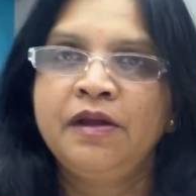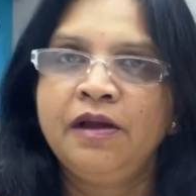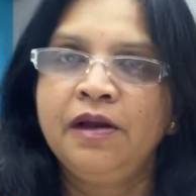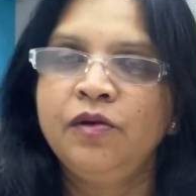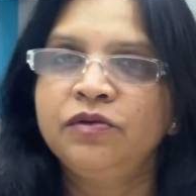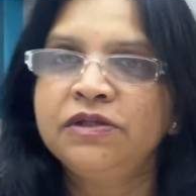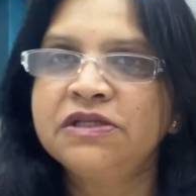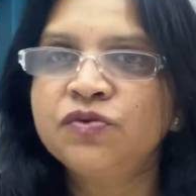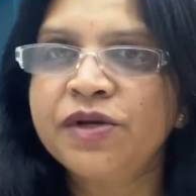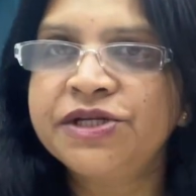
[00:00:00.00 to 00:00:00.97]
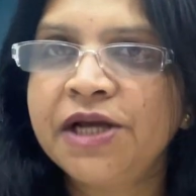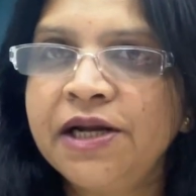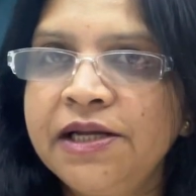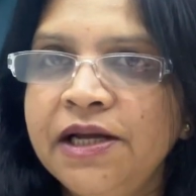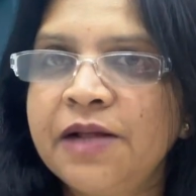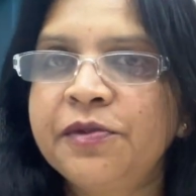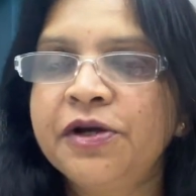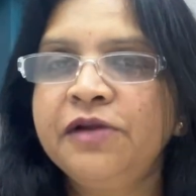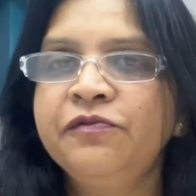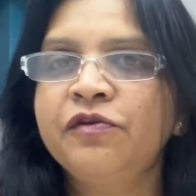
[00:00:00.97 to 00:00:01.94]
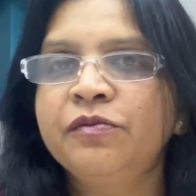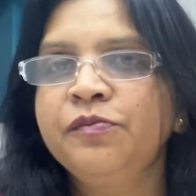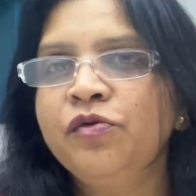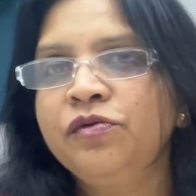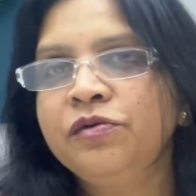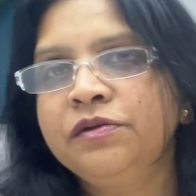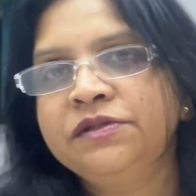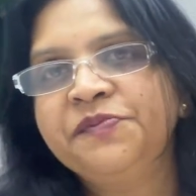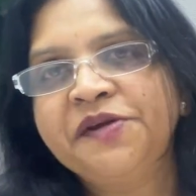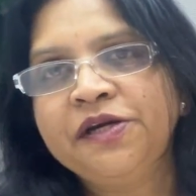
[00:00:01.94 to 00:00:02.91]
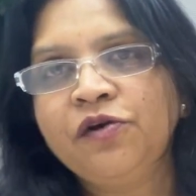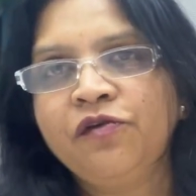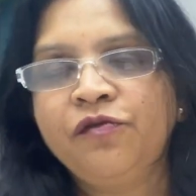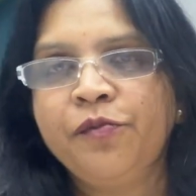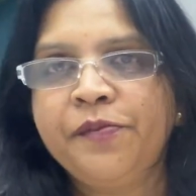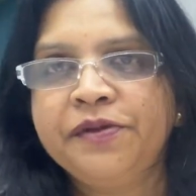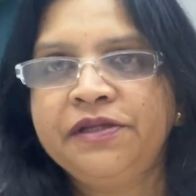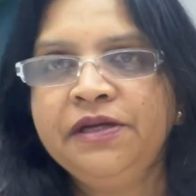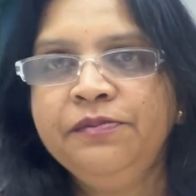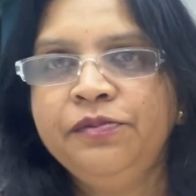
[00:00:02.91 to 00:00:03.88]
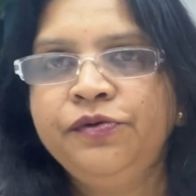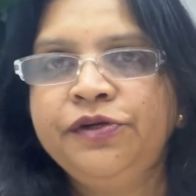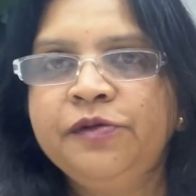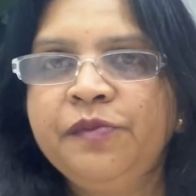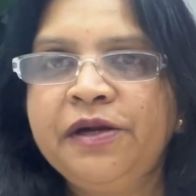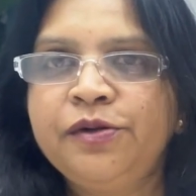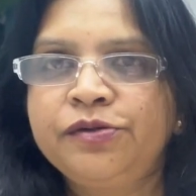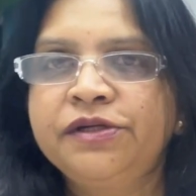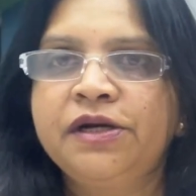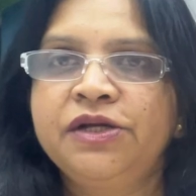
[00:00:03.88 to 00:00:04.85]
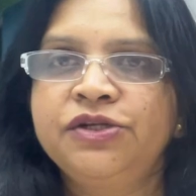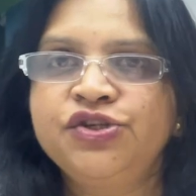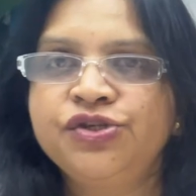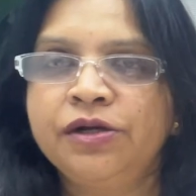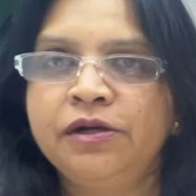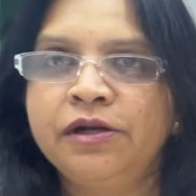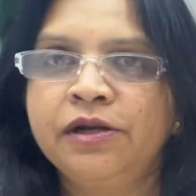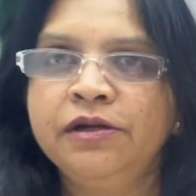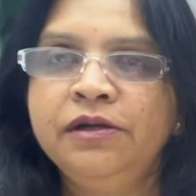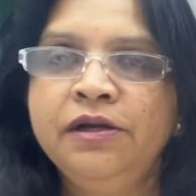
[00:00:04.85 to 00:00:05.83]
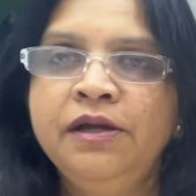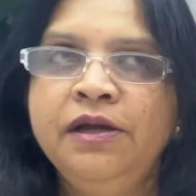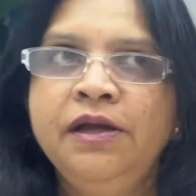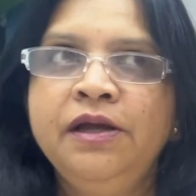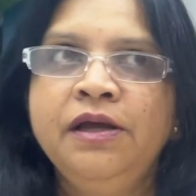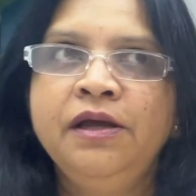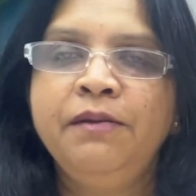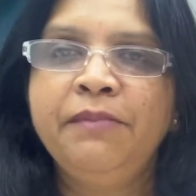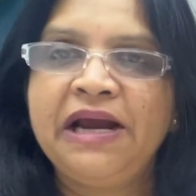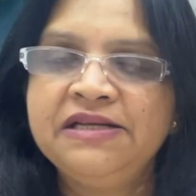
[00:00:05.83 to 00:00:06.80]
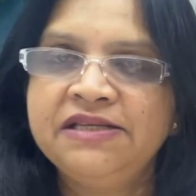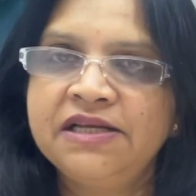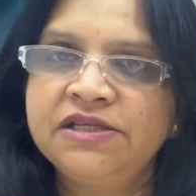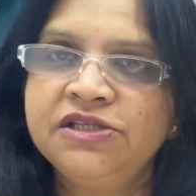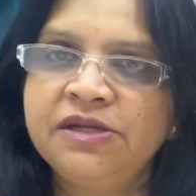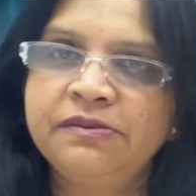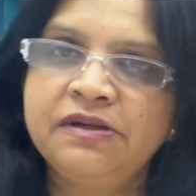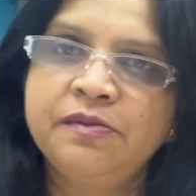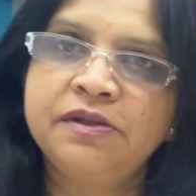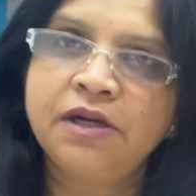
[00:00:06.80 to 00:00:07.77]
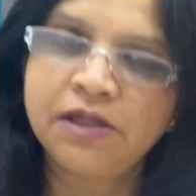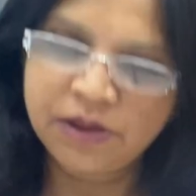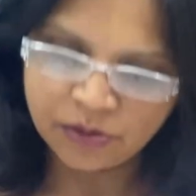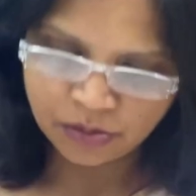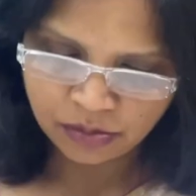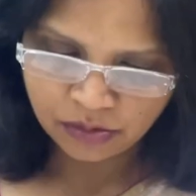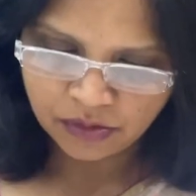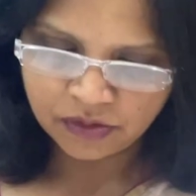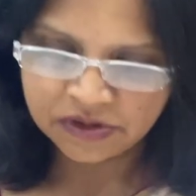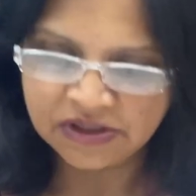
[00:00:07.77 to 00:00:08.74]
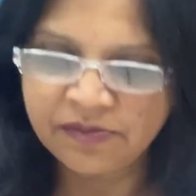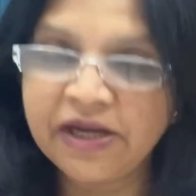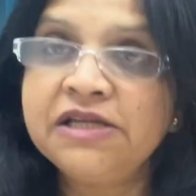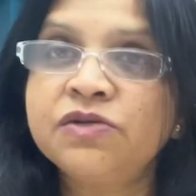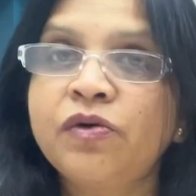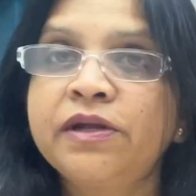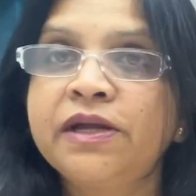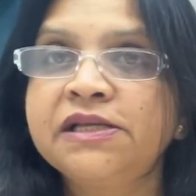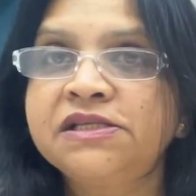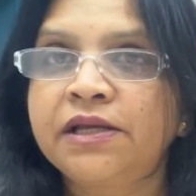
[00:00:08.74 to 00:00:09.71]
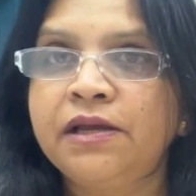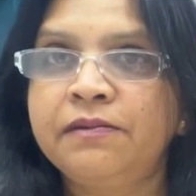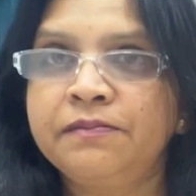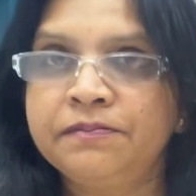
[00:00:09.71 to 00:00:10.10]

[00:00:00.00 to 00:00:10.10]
Hello, this is Vaishali and I'm reading from the book Spirit of Homeopathy, book written by Dr.Rajan Sankaran. Mind section, chapter number 32. Some hints on case taking.